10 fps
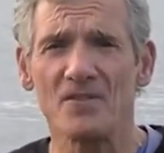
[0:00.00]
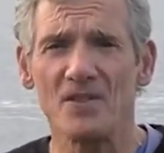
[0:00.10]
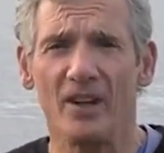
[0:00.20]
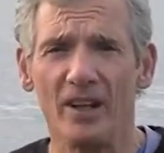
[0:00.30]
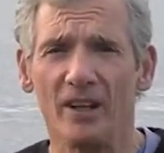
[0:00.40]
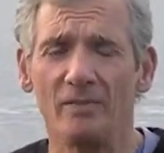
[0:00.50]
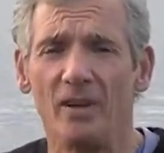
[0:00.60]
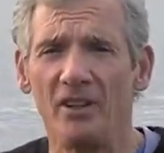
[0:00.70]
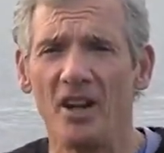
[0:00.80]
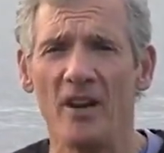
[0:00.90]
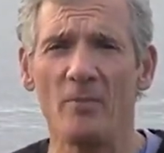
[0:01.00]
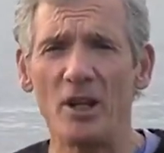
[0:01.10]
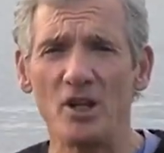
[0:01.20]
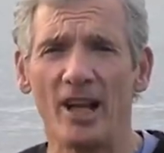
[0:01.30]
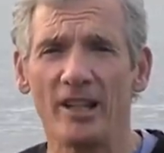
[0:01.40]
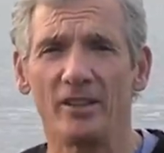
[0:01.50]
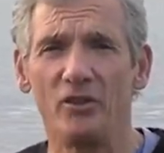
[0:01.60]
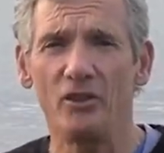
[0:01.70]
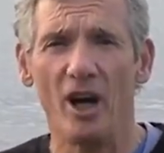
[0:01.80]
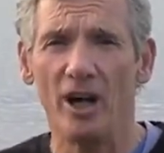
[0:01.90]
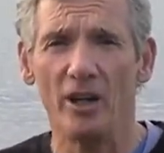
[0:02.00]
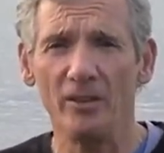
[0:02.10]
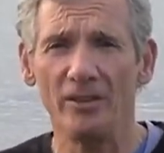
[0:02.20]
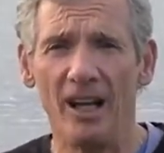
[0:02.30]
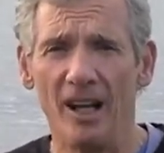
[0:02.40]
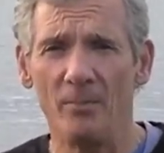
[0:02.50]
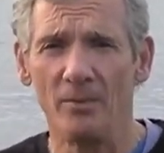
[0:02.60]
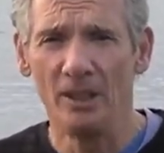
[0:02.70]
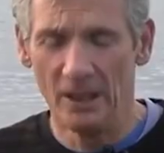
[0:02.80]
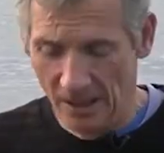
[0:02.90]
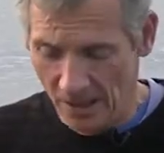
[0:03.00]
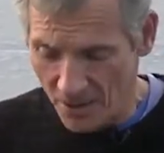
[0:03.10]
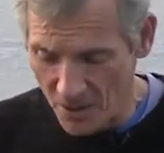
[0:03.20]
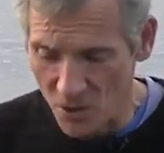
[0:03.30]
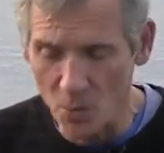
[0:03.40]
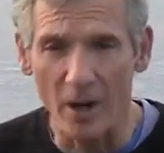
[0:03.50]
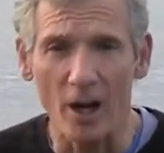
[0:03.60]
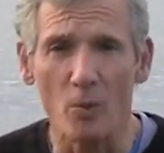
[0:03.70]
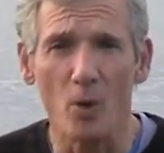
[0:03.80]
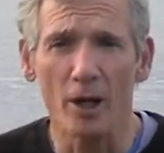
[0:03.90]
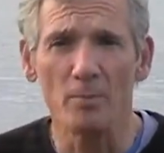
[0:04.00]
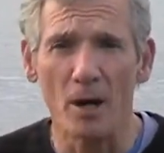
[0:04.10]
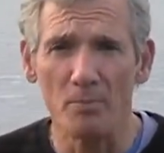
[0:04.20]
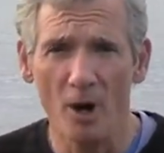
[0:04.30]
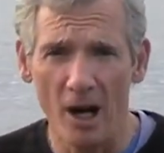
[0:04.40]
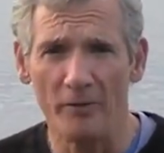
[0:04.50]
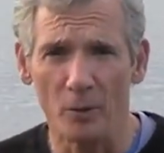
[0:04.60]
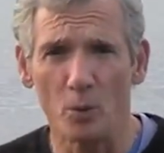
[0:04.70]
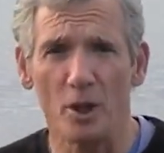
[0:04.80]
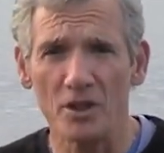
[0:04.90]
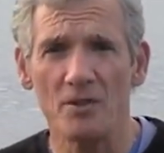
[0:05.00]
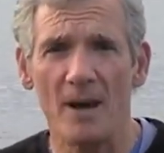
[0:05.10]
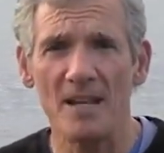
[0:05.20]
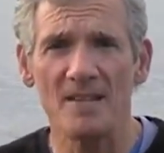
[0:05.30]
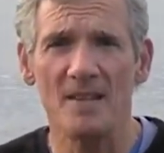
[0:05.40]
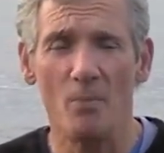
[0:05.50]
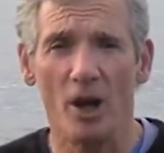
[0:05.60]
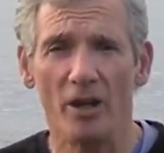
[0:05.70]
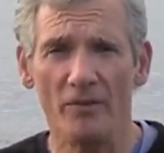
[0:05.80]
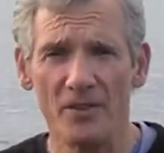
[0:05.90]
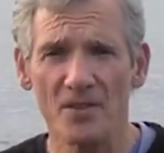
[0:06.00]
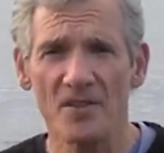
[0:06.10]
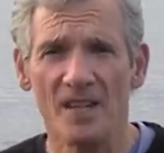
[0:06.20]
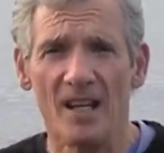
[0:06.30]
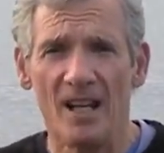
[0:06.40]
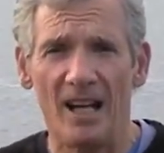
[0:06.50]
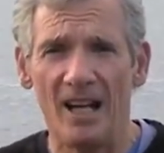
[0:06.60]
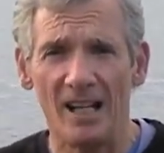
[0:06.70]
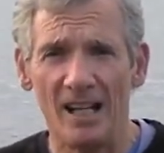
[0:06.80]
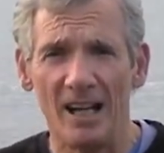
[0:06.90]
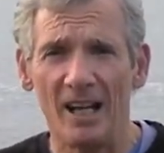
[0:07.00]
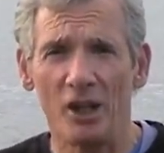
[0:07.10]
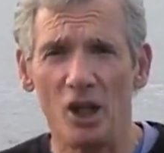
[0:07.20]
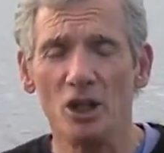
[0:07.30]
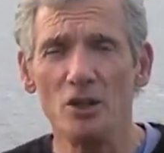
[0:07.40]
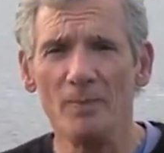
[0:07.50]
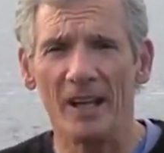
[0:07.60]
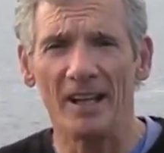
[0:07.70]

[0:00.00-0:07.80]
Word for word: Sorry, I, I don't have my jacket and tie on. Um, this is where I work, my private workspace in my office uh, at home.